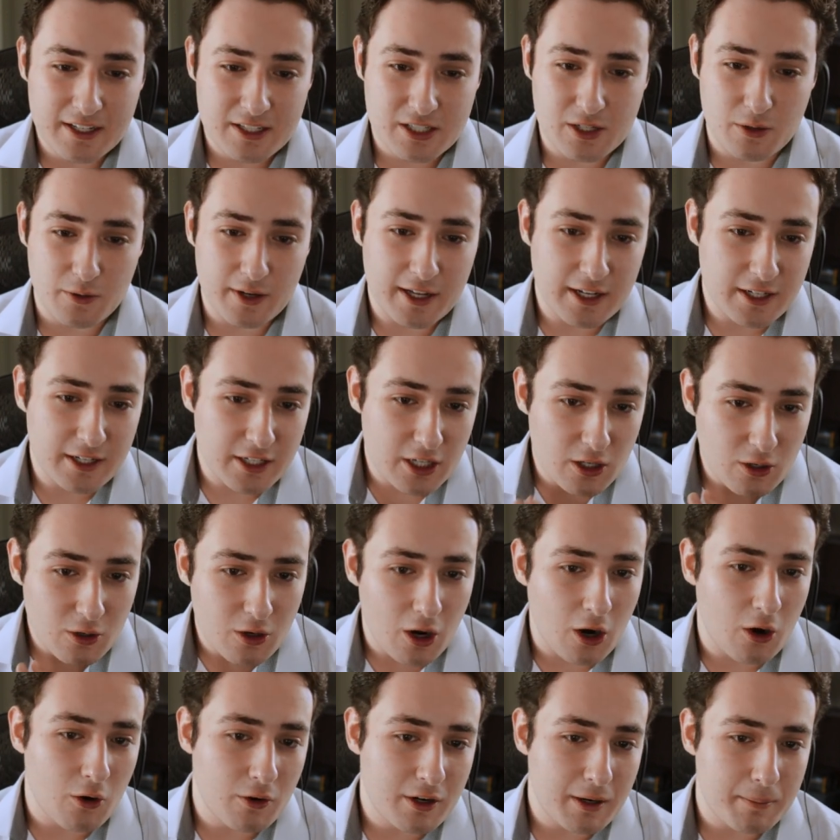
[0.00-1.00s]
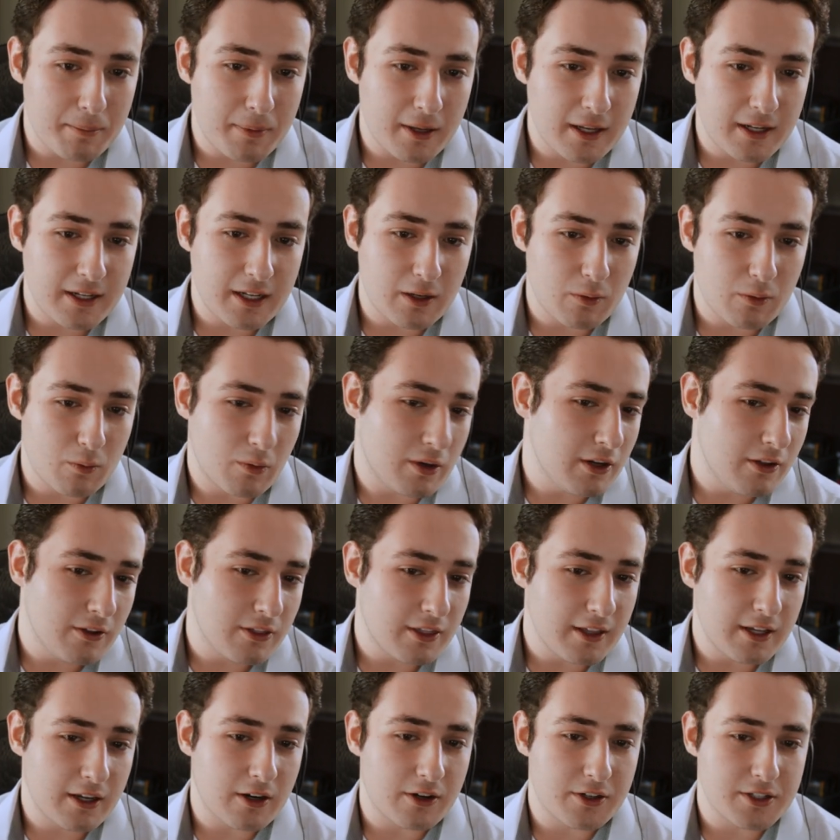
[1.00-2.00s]
So in your own opinion, what do
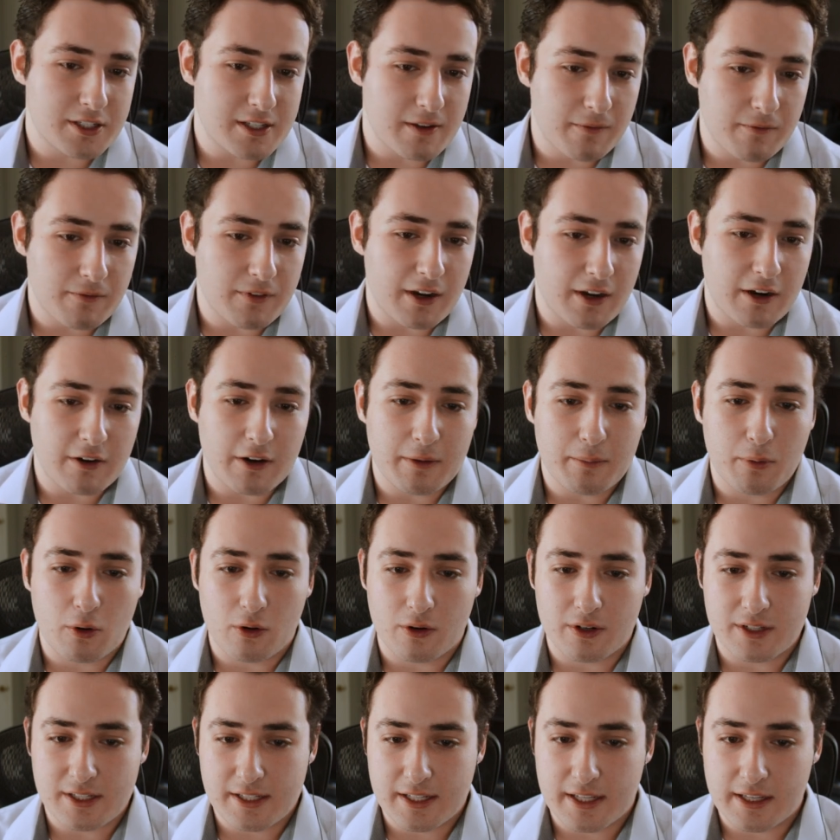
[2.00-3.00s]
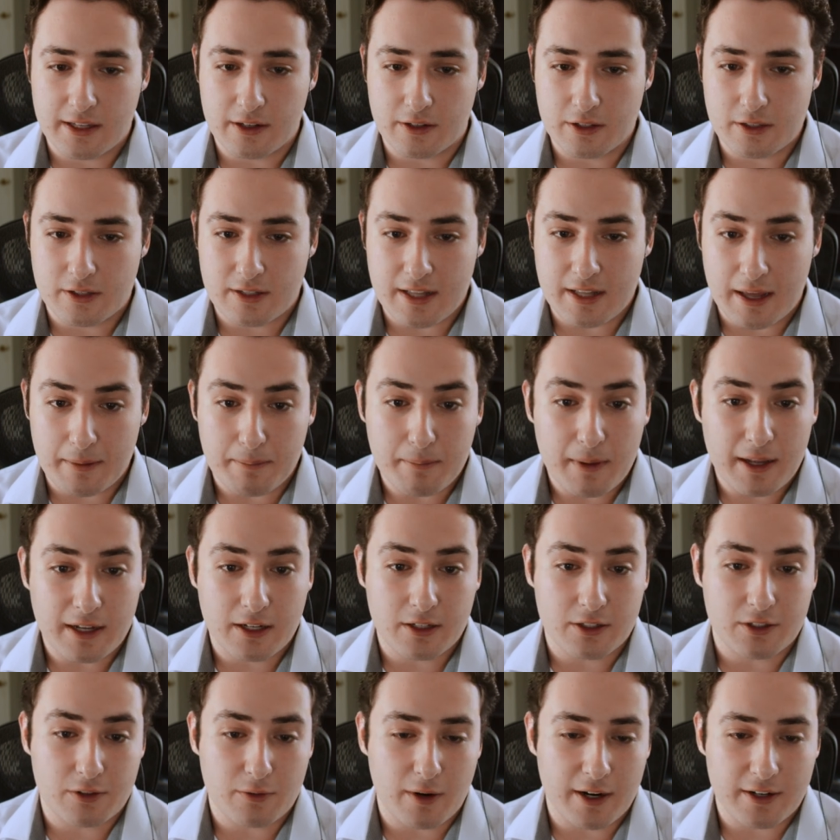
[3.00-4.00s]
you think are some very important skills that
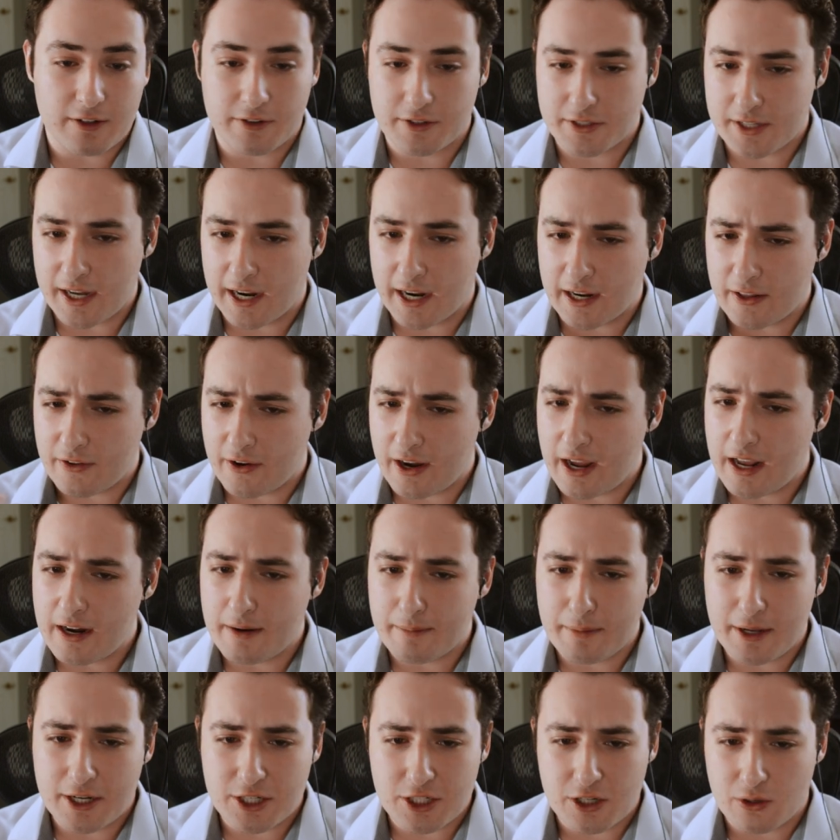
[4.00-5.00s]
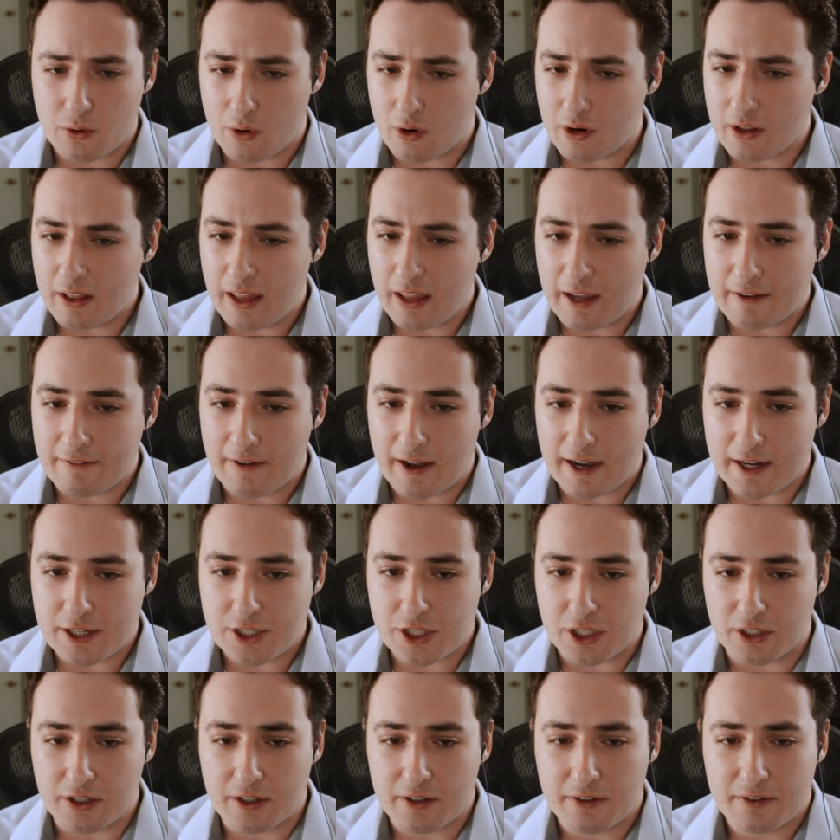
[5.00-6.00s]
make good directors, either animation or live
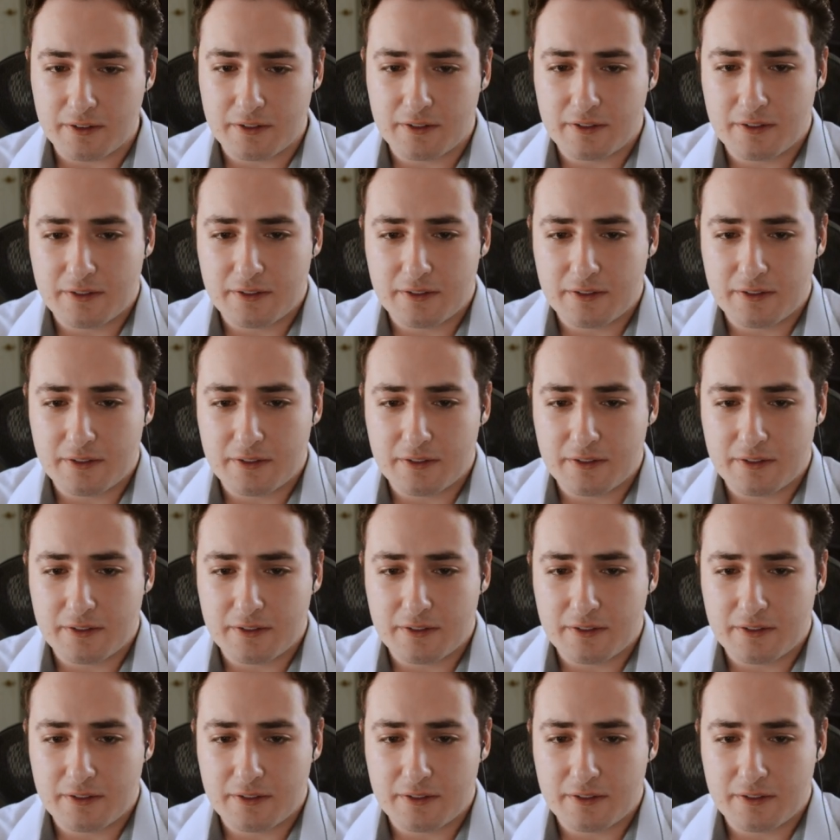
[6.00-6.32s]
action?